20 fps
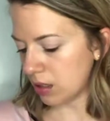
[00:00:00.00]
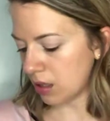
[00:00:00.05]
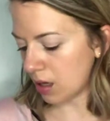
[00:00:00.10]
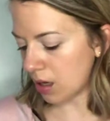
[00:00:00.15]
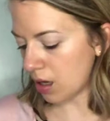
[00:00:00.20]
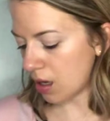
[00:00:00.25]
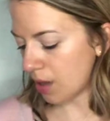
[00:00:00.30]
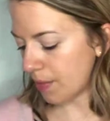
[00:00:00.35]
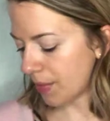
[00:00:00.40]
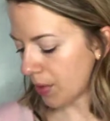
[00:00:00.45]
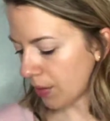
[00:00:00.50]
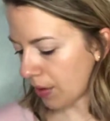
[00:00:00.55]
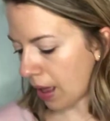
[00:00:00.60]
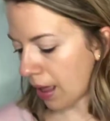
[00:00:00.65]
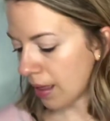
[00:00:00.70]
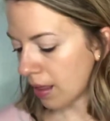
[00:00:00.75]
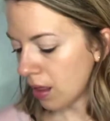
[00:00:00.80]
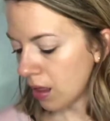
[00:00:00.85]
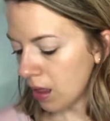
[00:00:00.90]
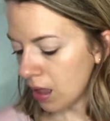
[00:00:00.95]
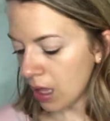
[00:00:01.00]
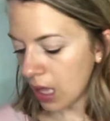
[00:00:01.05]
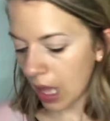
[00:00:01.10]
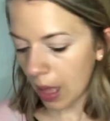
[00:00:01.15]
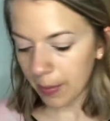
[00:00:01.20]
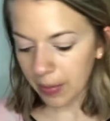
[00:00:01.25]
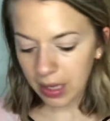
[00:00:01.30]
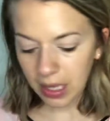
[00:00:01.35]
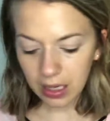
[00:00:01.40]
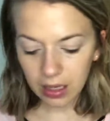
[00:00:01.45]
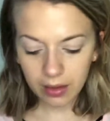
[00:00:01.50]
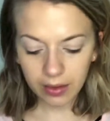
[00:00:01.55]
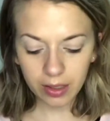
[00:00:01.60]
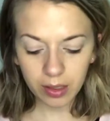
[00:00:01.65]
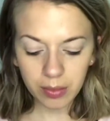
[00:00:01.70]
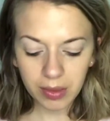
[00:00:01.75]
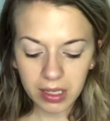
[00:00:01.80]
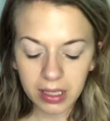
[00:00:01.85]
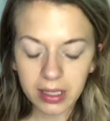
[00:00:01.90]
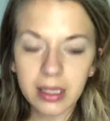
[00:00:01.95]
Okay, I'm gonna add a
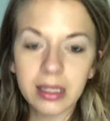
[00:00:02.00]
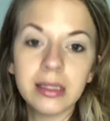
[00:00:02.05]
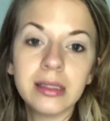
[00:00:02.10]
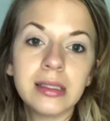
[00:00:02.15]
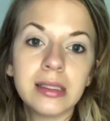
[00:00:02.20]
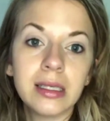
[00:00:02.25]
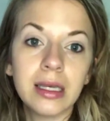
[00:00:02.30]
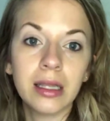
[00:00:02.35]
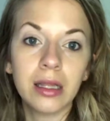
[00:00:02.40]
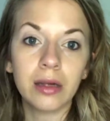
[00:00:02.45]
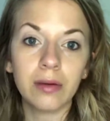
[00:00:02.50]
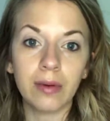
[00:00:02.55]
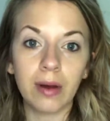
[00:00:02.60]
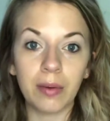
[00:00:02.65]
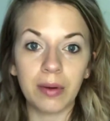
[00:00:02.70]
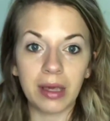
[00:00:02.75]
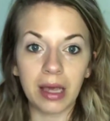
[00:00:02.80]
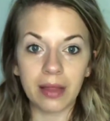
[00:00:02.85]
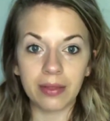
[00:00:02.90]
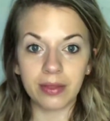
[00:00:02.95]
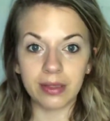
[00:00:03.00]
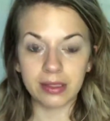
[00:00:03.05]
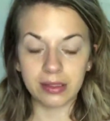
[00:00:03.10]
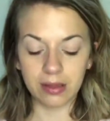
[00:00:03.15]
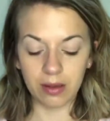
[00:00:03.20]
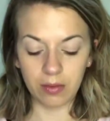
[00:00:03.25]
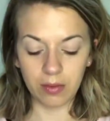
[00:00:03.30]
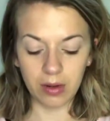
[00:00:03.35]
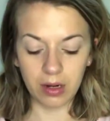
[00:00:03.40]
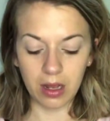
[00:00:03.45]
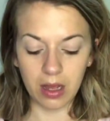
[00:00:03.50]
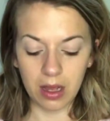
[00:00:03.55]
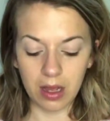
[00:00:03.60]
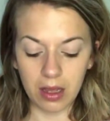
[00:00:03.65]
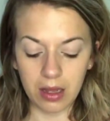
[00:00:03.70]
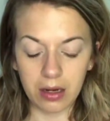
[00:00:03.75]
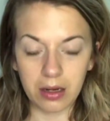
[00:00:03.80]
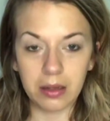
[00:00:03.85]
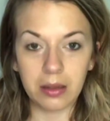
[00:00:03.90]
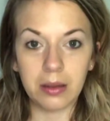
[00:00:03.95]
little bit of concealer while we got this going
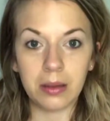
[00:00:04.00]
on.